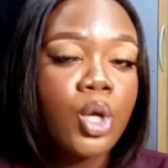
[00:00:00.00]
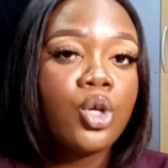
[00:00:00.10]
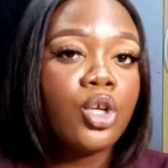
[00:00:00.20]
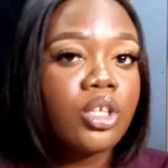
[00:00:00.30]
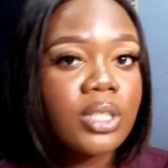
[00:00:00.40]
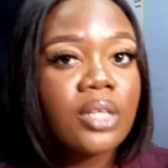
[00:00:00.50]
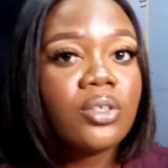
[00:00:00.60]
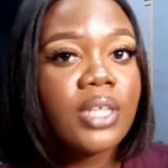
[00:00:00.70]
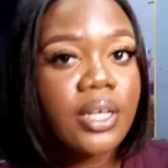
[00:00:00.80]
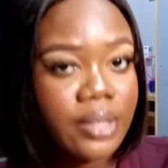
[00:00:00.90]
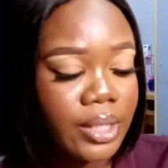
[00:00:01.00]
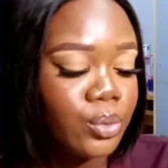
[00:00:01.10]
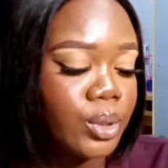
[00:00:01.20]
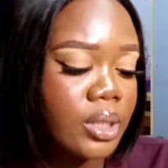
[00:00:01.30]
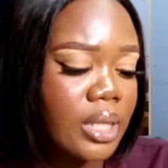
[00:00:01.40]
You're not an
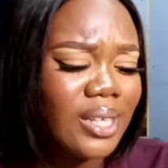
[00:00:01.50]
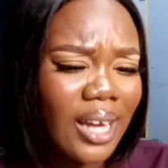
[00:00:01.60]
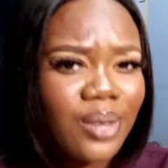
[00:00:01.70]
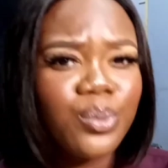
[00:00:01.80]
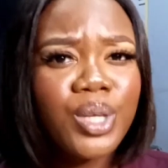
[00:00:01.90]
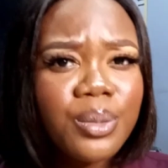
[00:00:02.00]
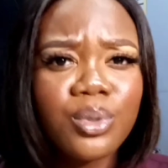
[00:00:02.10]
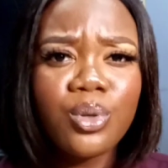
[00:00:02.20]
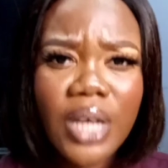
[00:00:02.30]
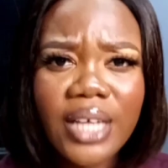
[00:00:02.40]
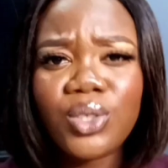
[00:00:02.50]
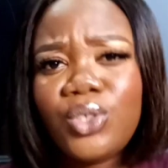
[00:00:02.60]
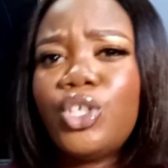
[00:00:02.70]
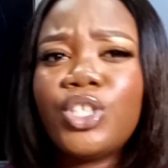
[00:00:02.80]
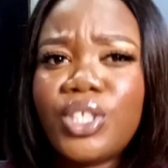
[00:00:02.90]
undergraduate. You guys should
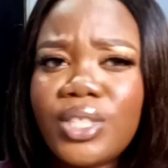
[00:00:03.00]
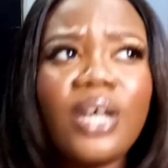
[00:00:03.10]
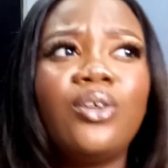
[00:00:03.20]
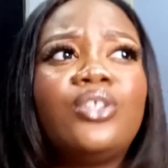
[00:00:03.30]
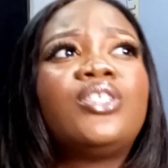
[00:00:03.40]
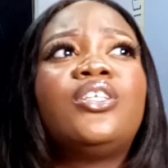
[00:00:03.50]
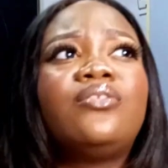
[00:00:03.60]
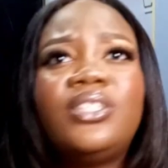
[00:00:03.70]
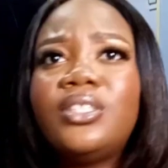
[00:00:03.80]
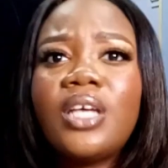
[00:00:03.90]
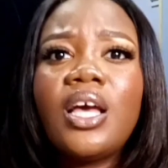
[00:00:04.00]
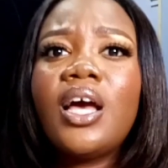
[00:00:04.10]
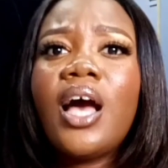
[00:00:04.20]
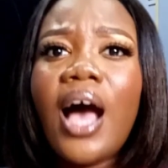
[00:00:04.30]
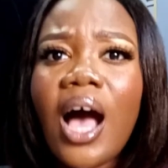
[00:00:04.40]
just tell yourself this.
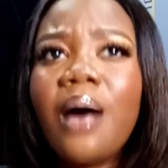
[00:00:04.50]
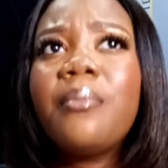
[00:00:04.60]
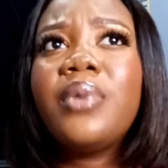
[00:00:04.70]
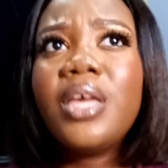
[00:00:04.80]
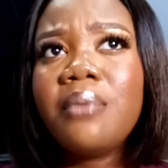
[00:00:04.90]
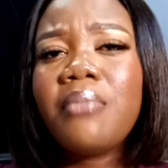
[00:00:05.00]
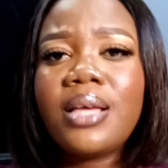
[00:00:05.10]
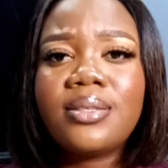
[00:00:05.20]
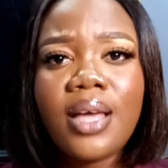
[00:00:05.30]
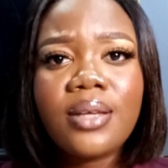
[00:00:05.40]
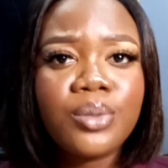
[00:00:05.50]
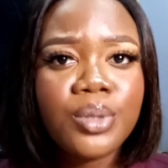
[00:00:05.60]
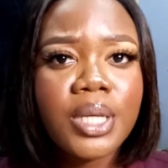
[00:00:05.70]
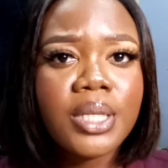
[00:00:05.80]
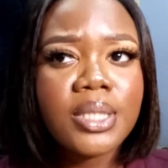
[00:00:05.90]
I'm a master
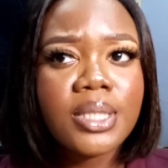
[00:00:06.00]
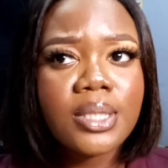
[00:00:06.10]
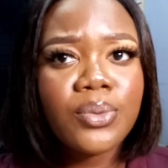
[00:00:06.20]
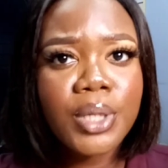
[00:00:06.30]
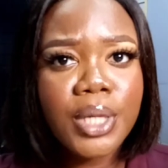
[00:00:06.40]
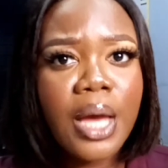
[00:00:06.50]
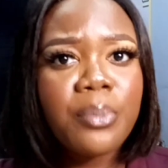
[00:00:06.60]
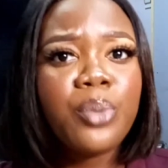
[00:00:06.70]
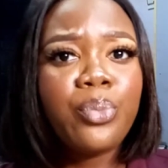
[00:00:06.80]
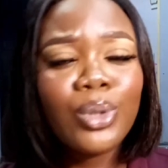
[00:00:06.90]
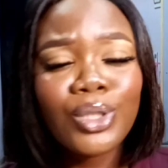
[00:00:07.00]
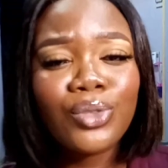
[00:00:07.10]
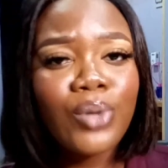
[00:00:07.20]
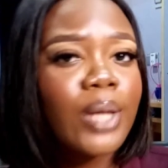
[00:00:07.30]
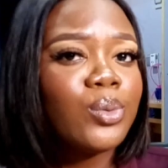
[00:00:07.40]
student, okay? I'm a
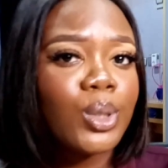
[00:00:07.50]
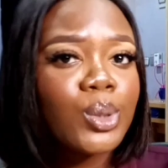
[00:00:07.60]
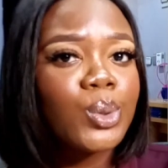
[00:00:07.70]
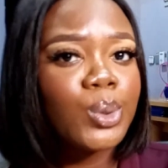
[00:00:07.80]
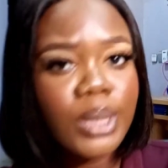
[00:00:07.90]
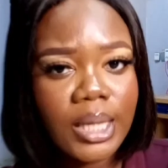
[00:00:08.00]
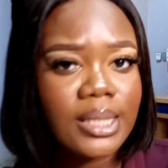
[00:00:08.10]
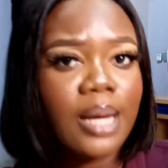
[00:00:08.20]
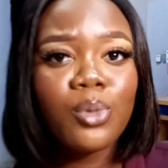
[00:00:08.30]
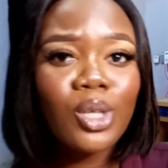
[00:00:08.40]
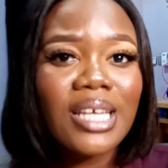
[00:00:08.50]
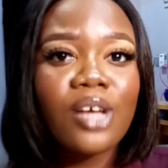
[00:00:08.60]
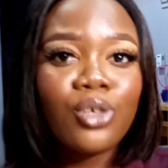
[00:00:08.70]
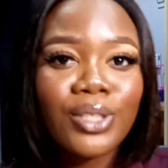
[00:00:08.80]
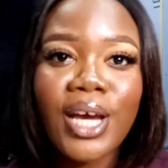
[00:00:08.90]
postgraduate student. I'm not
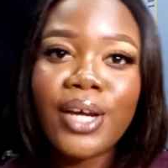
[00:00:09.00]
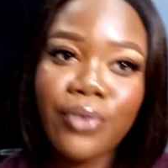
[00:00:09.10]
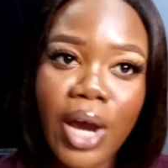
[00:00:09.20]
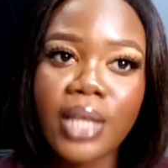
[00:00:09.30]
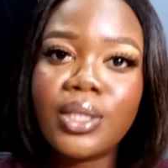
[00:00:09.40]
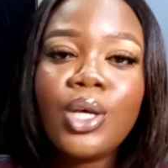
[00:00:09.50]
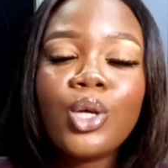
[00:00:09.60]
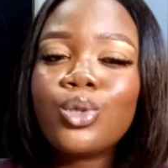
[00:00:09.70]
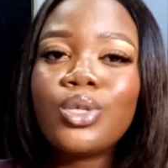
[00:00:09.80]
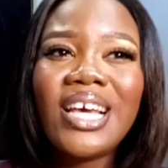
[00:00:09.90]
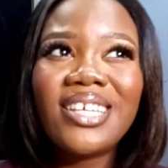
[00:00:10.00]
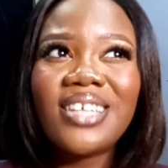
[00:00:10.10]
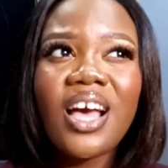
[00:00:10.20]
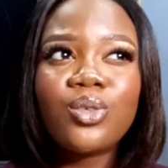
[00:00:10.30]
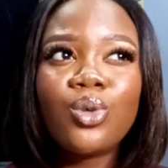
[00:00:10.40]
an undergrad. So like
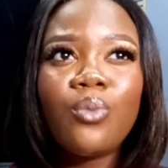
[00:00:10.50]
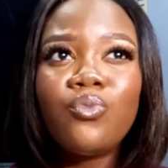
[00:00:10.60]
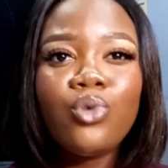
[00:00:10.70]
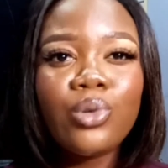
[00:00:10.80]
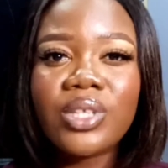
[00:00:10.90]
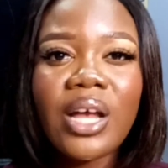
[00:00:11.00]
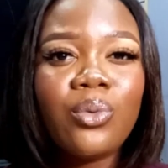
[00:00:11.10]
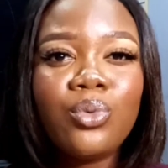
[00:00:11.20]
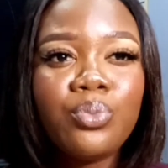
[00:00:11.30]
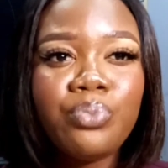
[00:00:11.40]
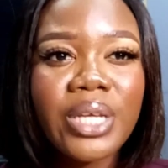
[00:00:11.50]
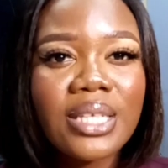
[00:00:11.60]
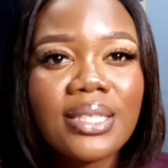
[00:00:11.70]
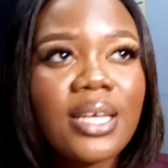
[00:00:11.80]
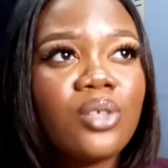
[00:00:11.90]
there are some rules that won't make
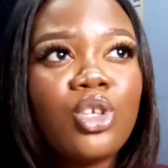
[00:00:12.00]
sense.